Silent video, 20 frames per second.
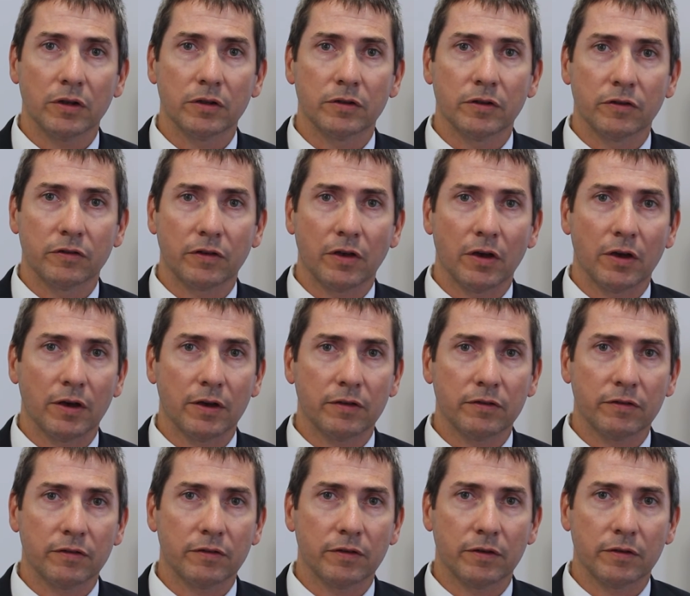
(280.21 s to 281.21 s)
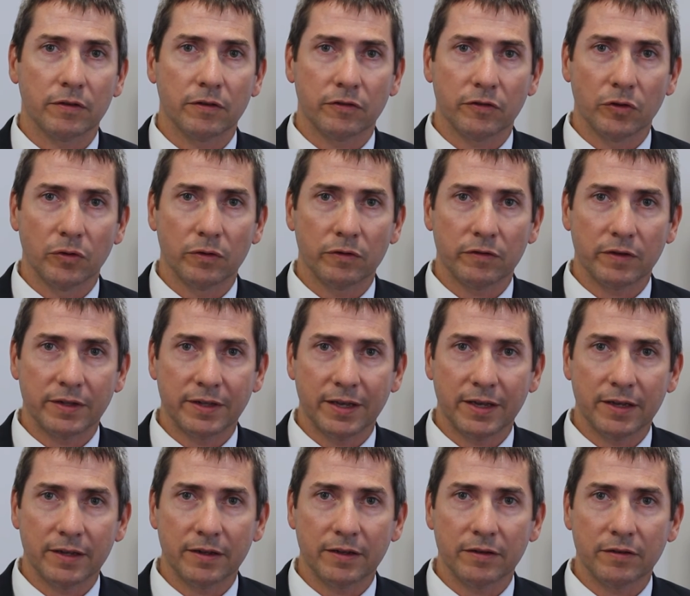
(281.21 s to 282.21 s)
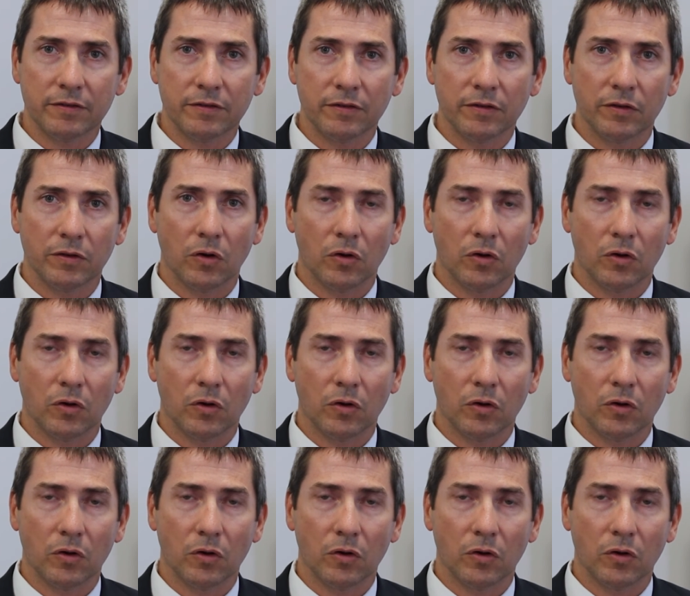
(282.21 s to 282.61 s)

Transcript: discuss the student's attendance